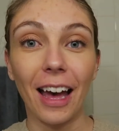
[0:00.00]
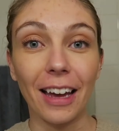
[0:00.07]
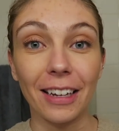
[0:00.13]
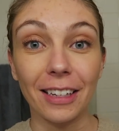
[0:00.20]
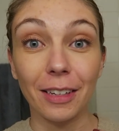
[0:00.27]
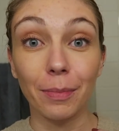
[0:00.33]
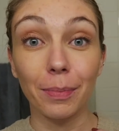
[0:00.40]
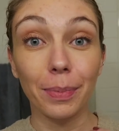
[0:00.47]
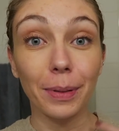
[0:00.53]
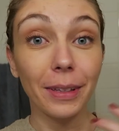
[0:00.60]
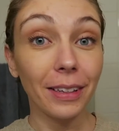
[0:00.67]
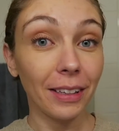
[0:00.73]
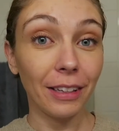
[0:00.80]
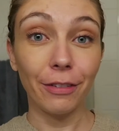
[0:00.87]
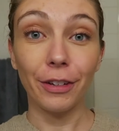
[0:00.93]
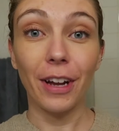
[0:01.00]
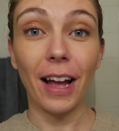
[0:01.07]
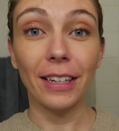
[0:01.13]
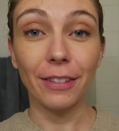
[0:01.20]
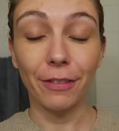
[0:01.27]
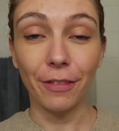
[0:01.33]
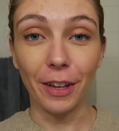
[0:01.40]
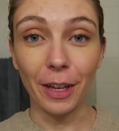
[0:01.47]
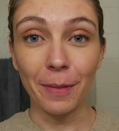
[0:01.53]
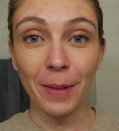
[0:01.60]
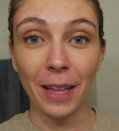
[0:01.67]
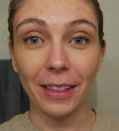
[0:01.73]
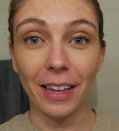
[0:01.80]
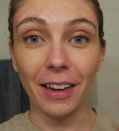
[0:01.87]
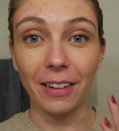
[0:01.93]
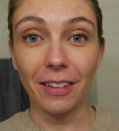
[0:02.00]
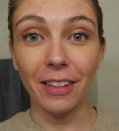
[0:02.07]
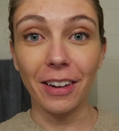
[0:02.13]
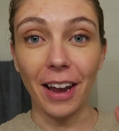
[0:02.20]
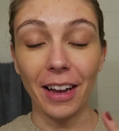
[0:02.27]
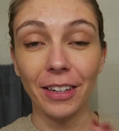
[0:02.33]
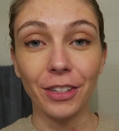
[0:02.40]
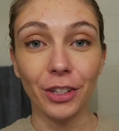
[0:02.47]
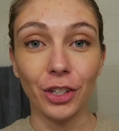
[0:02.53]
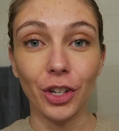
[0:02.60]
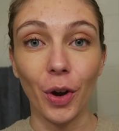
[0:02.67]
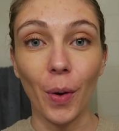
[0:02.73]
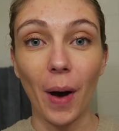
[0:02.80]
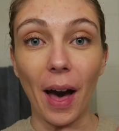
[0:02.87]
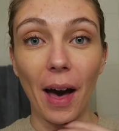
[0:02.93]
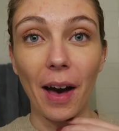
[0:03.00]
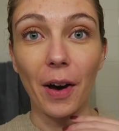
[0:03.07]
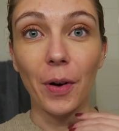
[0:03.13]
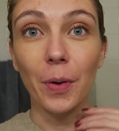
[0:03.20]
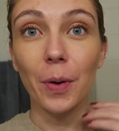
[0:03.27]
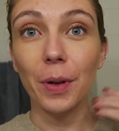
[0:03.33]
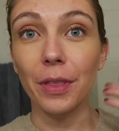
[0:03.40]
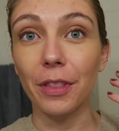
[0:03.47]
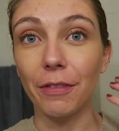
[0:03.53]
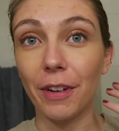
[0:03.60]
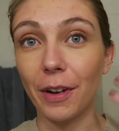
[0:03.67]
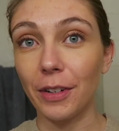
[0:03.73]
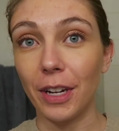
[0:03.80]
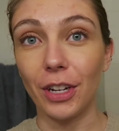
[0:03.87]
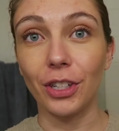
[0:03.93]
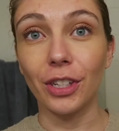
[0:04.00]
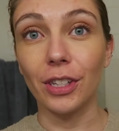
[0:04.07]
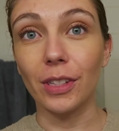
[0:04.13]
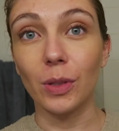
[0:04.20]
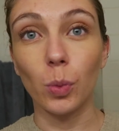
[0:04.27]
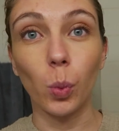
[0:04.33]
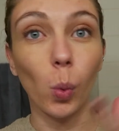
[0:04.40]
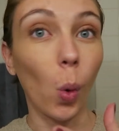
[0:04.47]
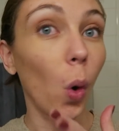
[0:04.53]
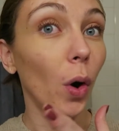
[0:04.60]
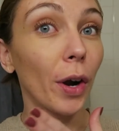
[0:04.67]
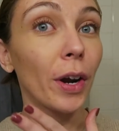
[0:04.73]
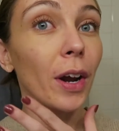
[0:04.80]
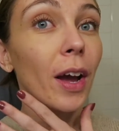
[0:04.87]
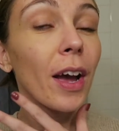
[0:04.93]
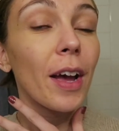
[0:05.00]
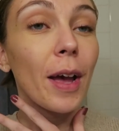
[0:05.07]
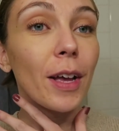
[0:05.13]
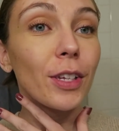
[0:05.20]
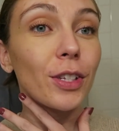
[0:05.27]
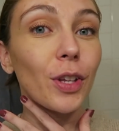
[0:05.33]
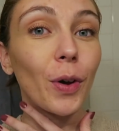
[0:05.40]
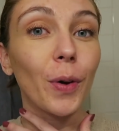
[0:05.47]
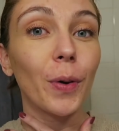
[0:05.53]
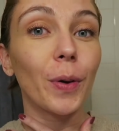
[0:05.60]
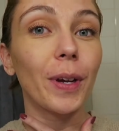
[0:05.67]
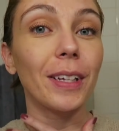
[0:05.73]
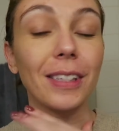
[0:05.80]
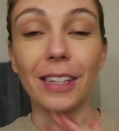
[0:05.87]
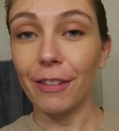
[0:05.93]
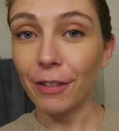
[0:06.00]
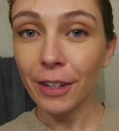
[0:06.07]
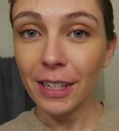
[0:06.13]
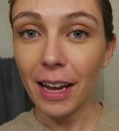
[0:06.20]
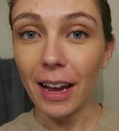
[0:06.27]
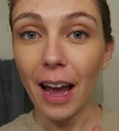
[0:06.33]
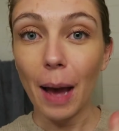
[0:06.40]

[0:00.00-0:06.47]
I completely forgot to film at the end of the night to show how the foundations wore. So it's a different day.